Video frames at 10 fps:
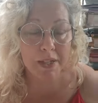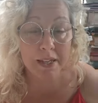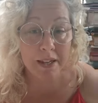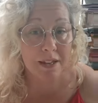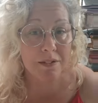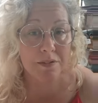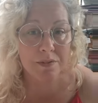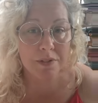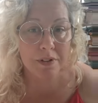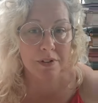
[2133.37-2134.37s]

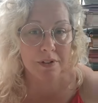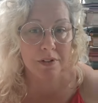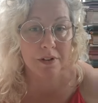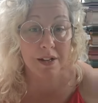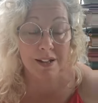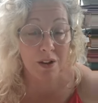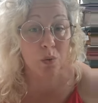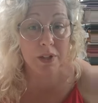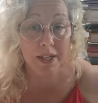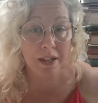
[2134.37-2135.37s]
gift, and the
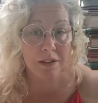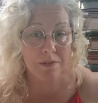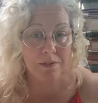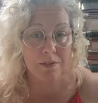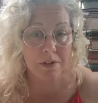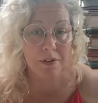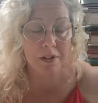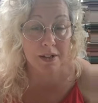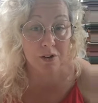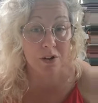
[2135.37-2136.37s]
only gift
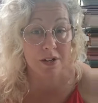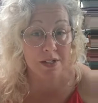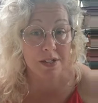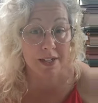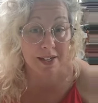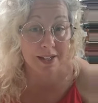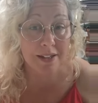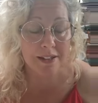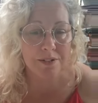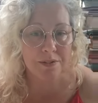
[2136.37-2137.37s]
that there is to
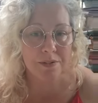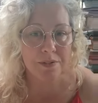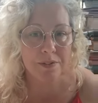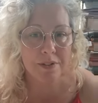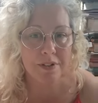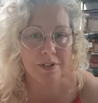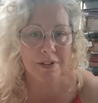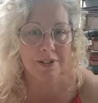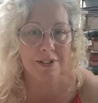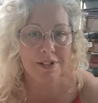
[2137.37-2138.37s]
give
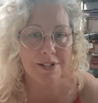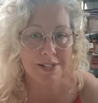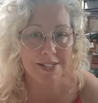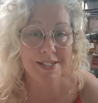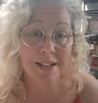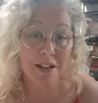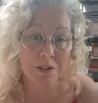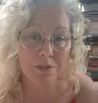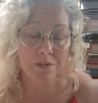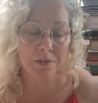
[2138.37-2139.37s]
to
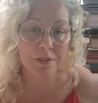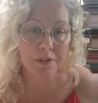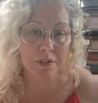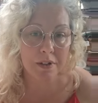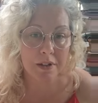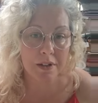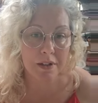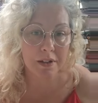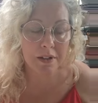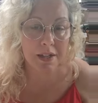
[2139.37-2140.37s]
self
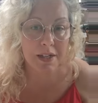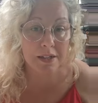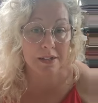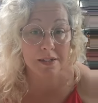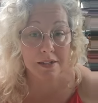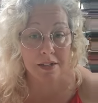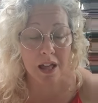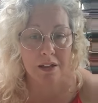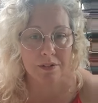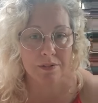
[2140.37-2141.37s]
is
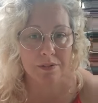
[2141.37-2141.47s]
love,